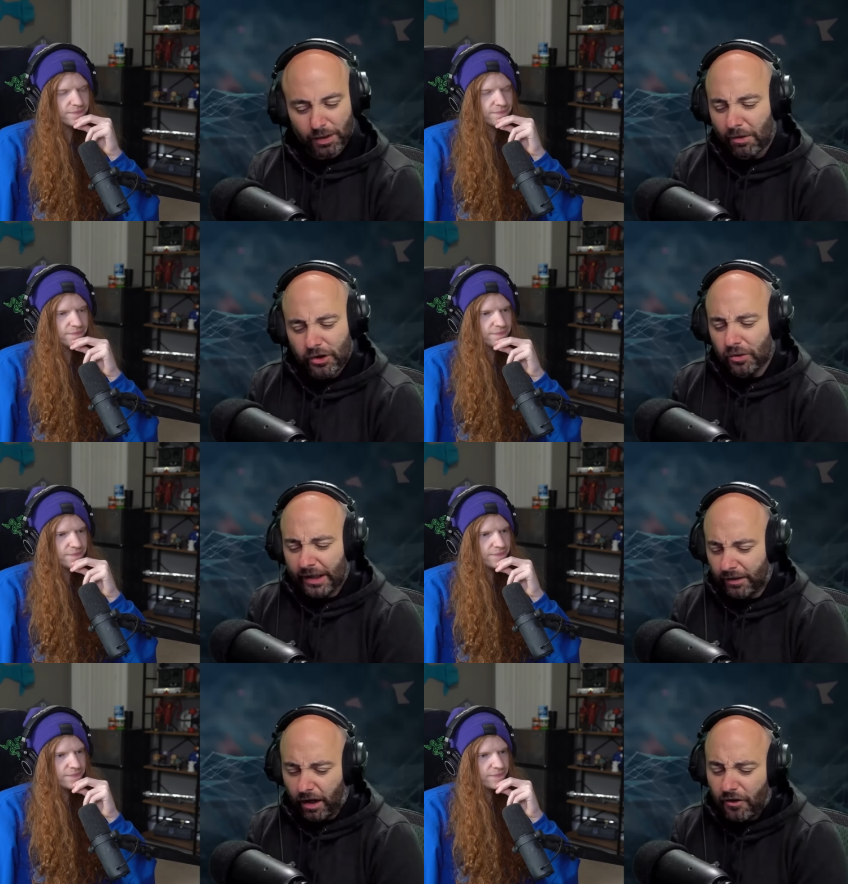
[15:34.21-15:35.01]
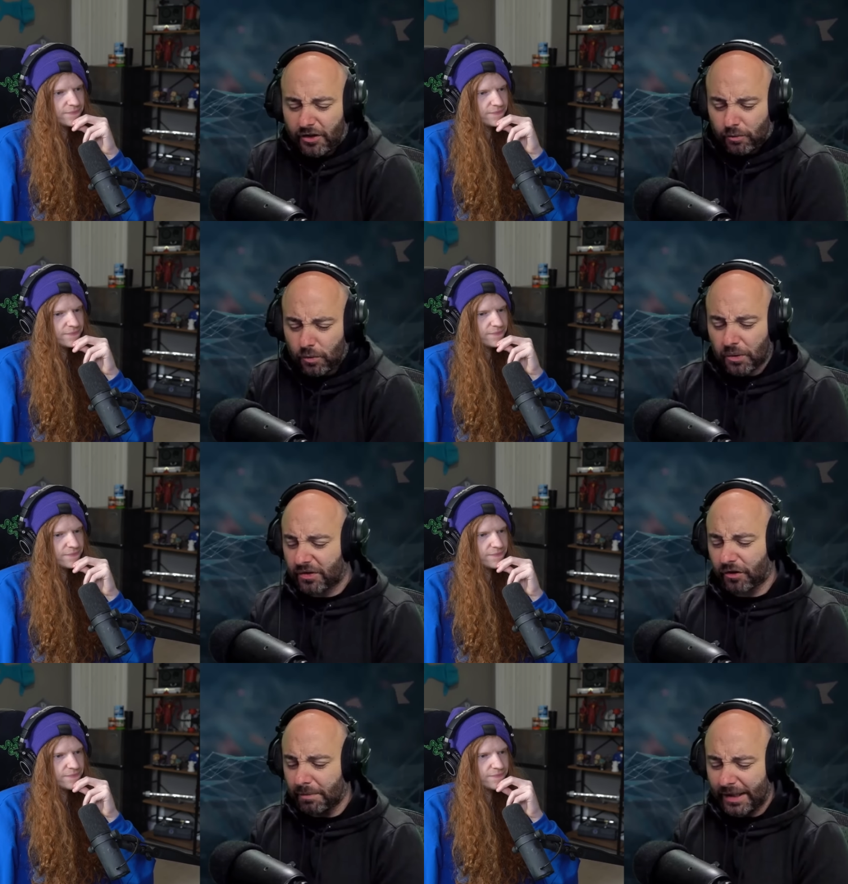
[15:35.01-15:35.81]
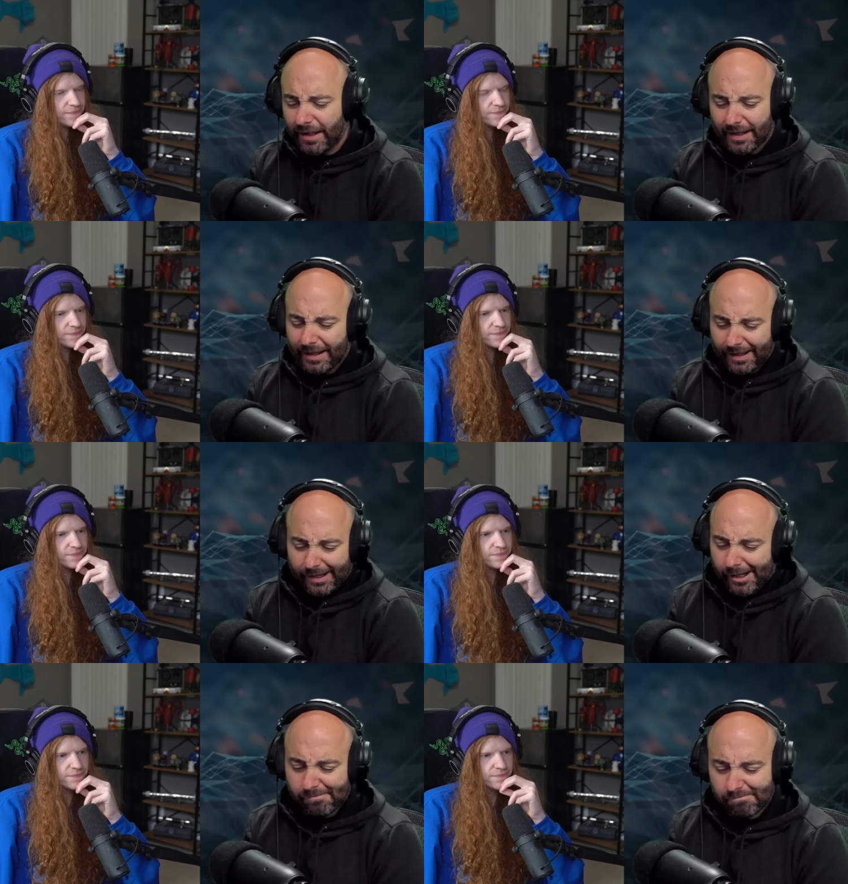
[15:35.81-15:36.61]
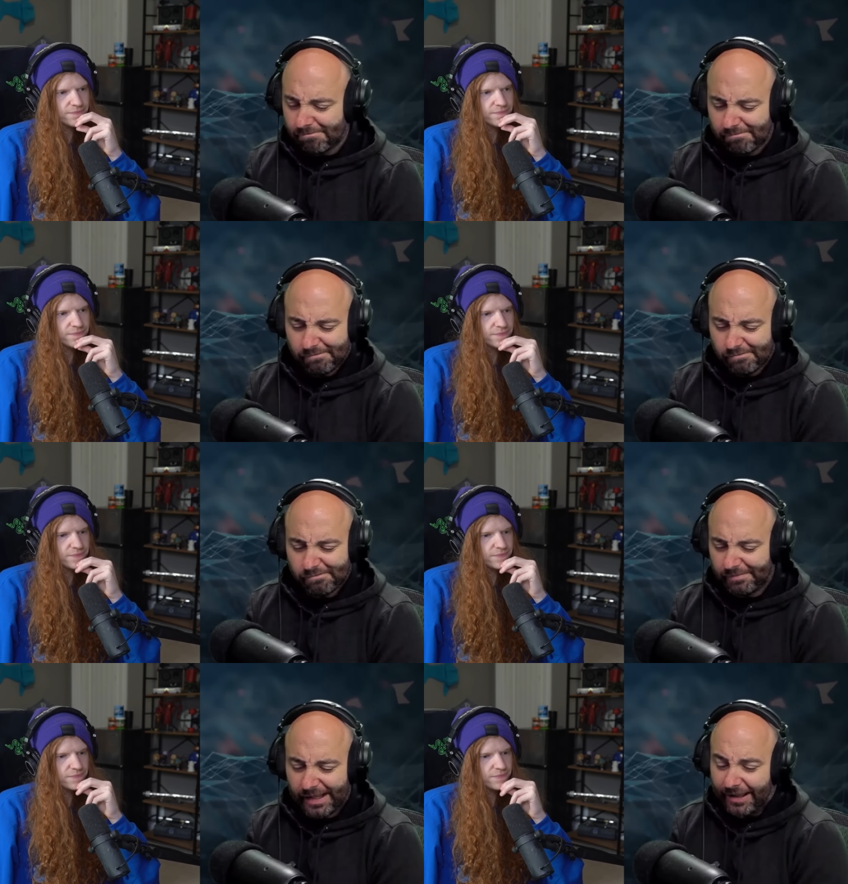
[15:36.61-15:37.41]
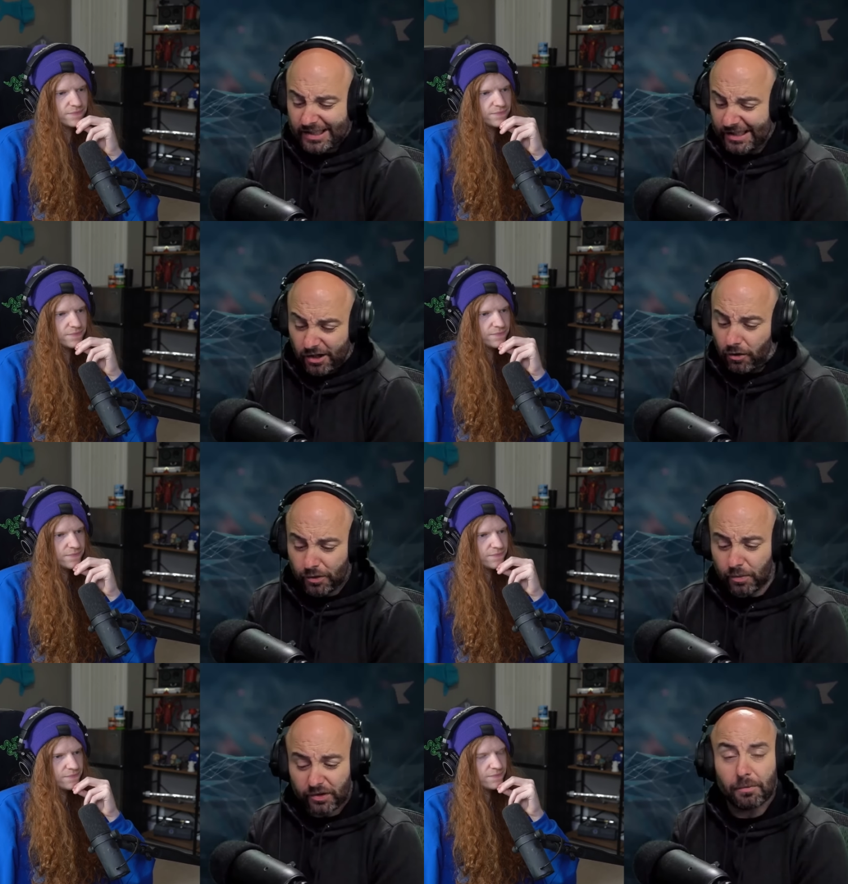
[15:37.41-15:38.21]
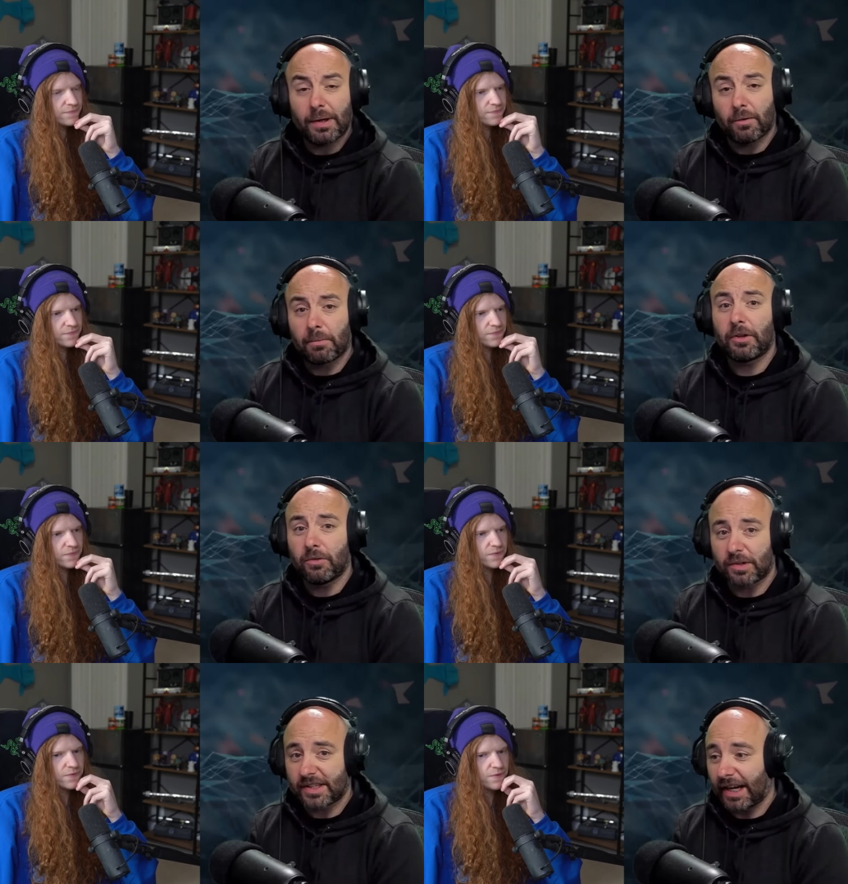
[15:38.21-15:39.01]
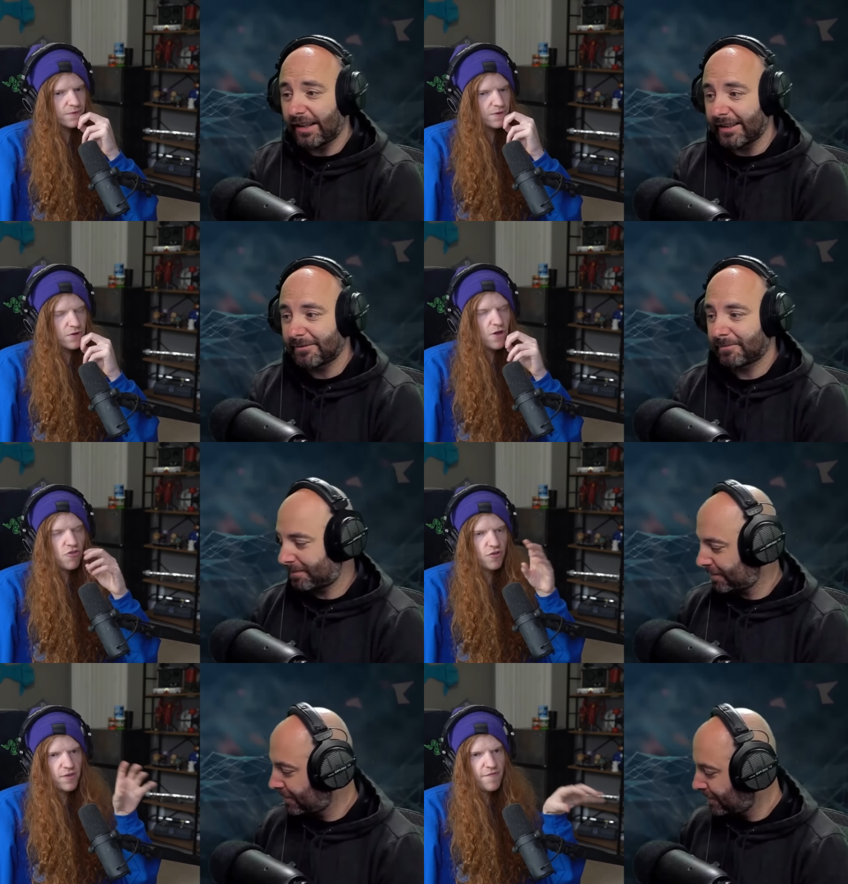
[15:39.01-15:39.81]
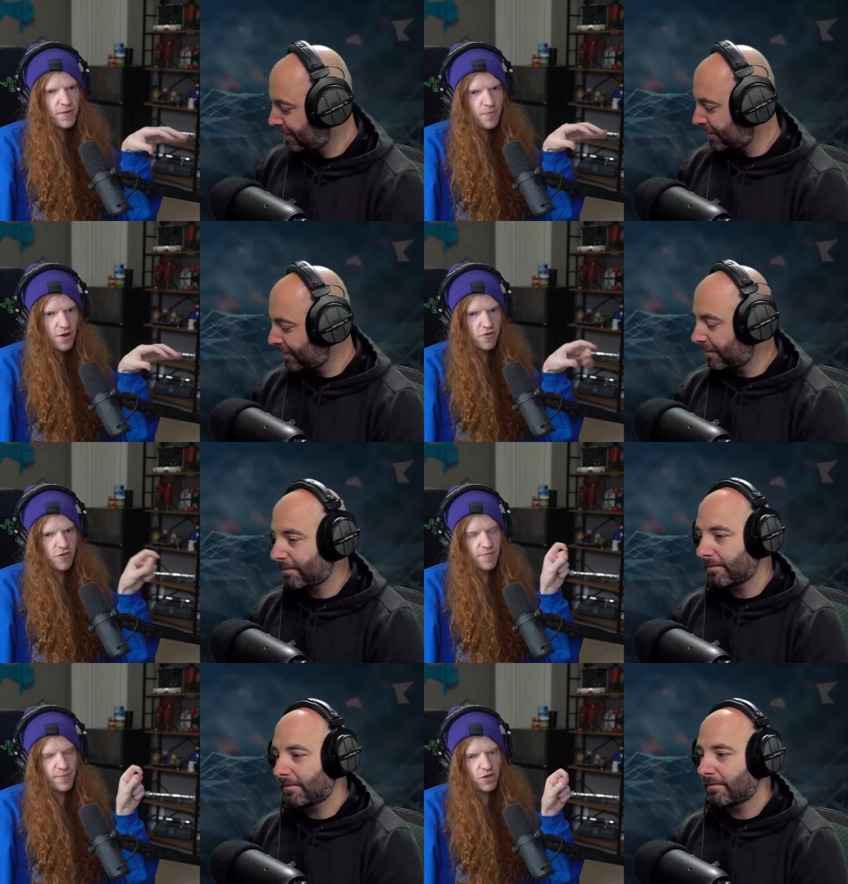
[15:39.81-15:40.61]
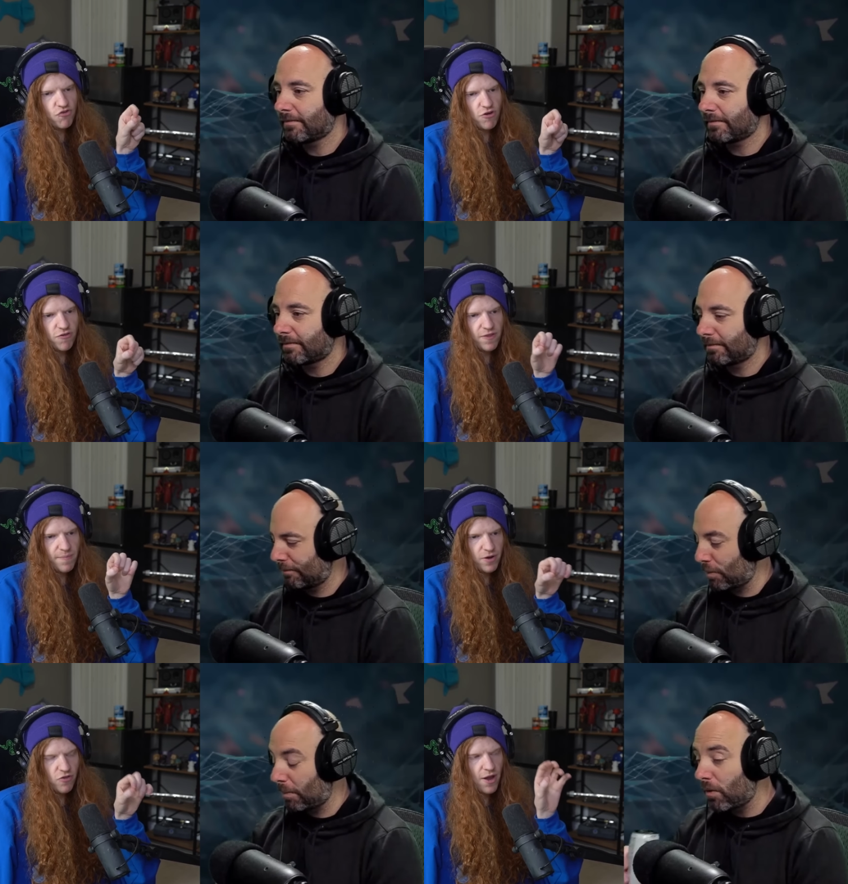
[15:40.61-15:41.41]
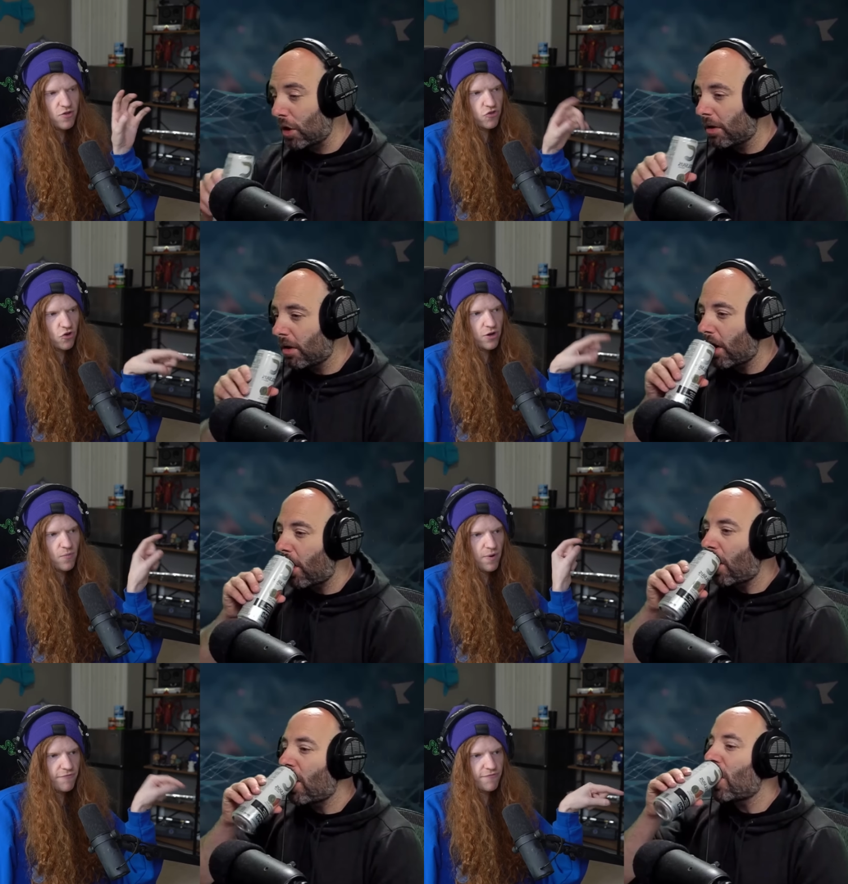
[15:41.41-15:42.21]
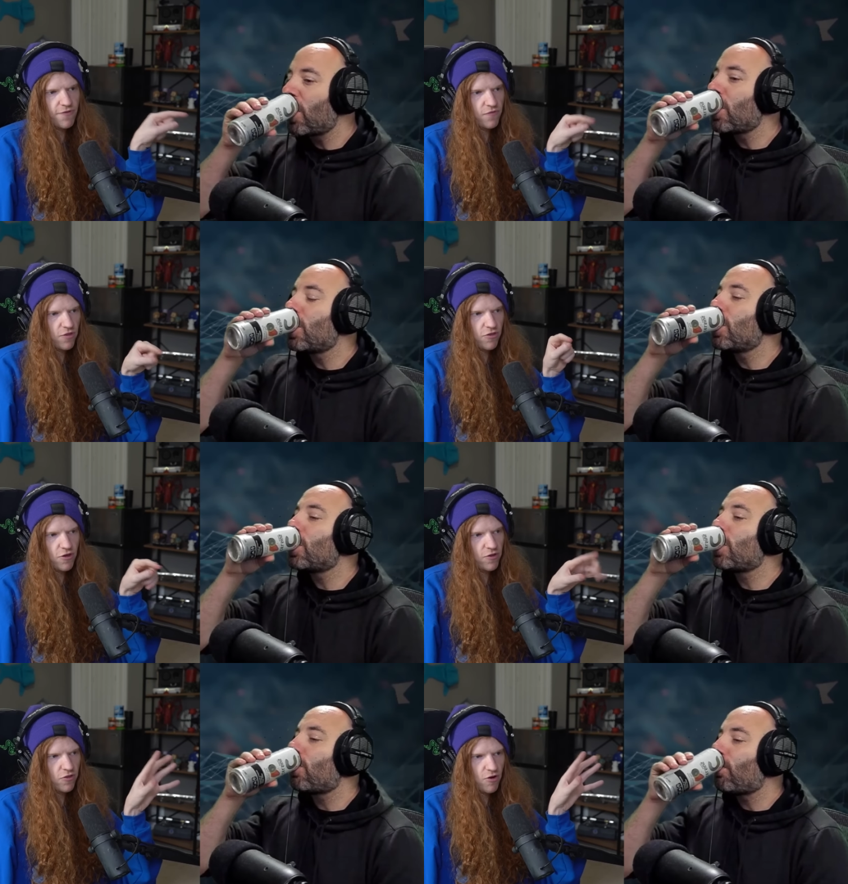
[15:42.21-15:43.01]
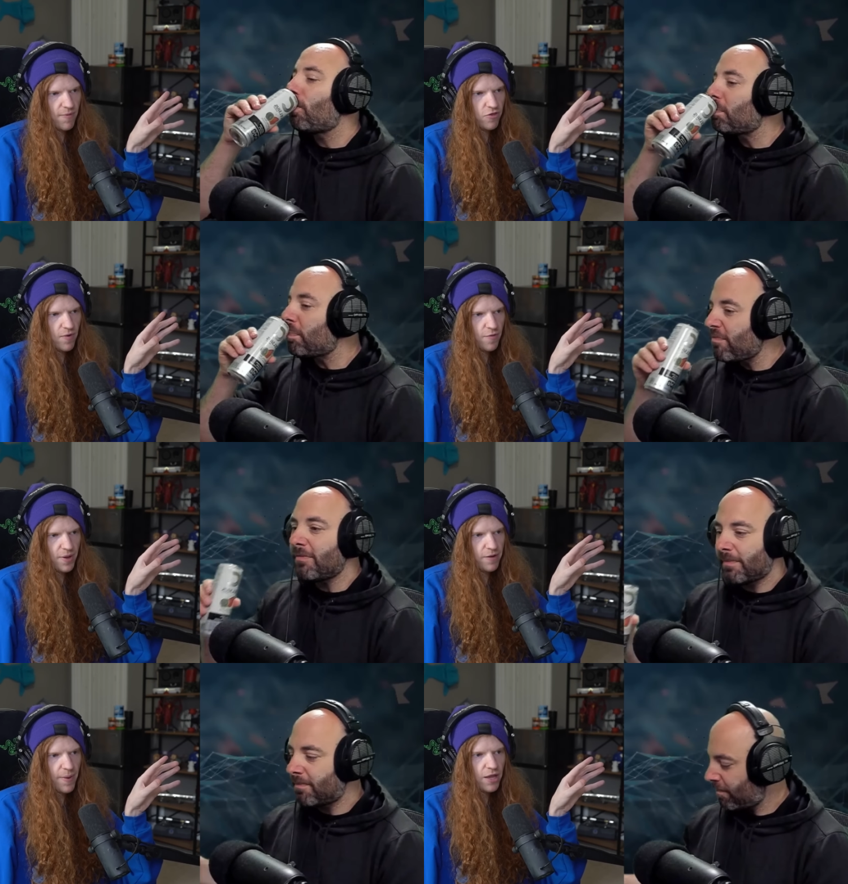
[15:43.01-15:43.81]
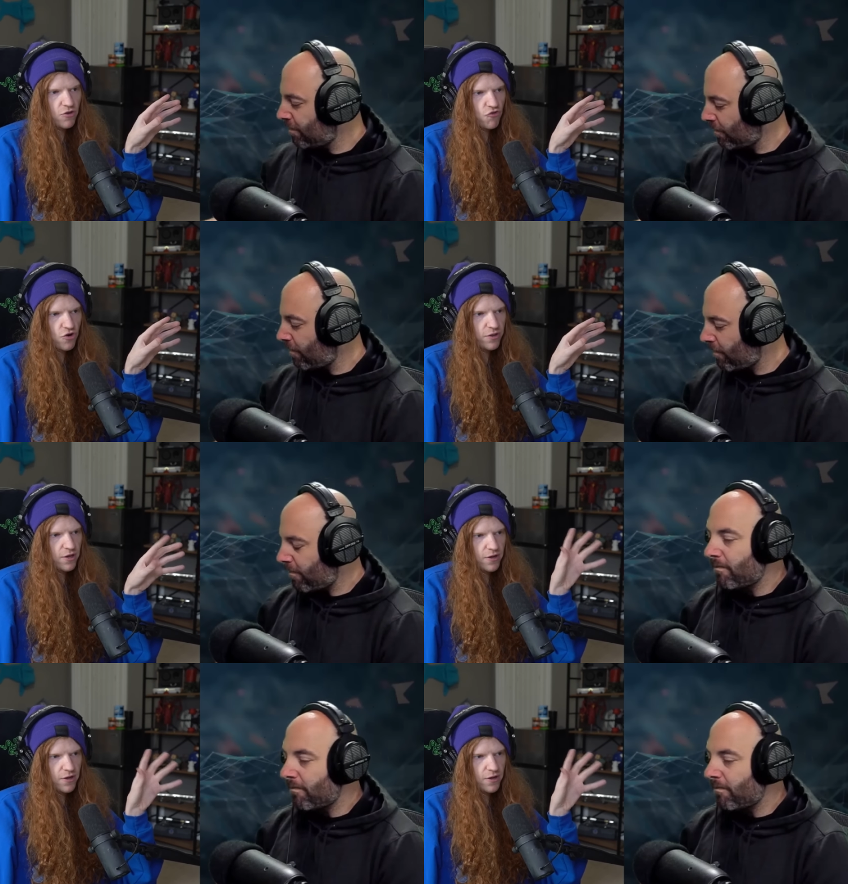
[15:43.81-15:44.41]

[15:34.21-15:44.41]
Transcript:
Speaker 1: What about you? Like other than rune words for me, um, yeah, that's it's all rune words for me. What about you? What's the highlight? Okay,
Speaker 2: so leveling processing i to be interested in because I just took a one from fifty to sixty and started messing around with my companion druid.